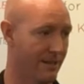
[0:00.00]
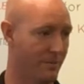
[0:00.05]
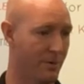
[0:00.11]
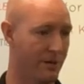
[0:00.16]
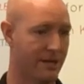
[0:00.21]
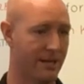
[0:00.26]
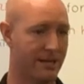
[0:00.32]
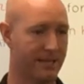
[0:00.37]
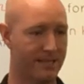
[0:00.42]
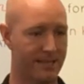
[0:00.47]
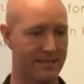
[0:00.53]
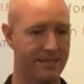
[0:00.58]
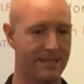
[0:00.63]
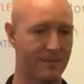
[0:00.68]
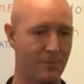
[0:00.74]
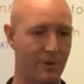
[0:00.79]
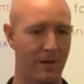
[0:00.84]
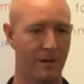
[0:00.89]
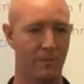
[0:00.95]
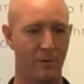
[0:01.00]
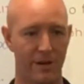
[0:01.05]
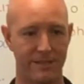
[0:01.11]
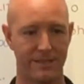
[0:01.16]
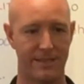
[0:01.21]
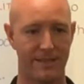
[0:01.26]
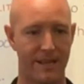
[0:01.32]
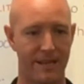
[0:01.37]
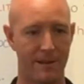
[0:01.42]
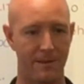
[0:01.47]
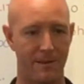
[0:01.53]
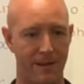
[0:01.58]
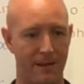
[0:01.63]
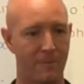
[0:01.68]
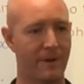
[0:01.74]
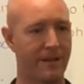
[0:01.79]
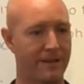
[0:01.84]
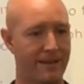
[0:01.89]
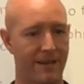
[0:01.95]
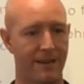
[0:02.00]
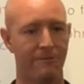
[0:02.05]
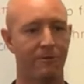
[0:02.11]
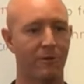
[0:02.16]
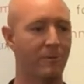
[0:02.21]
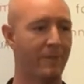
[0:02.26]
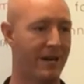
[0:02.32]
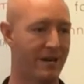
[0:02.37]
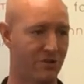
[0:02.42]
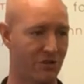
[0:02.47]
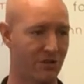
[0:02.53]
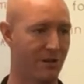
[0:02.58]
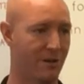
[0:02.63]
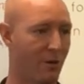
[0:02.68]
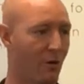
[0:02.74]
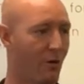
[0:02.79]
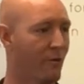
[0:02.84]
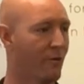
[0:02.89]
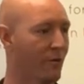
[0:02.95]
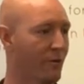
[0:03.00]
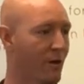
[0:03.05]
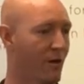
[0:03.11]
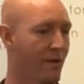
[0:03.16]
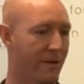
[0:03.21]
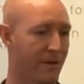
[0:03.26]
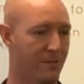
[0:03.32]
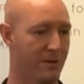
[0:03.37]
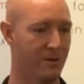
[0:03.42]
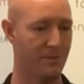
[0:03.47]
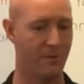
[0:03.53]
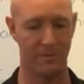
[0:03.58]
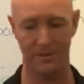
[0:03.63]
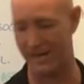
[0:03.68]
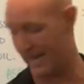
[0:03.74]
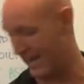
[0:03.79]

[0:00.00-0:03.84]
because this is being pressed. And then you think about the information overload that most people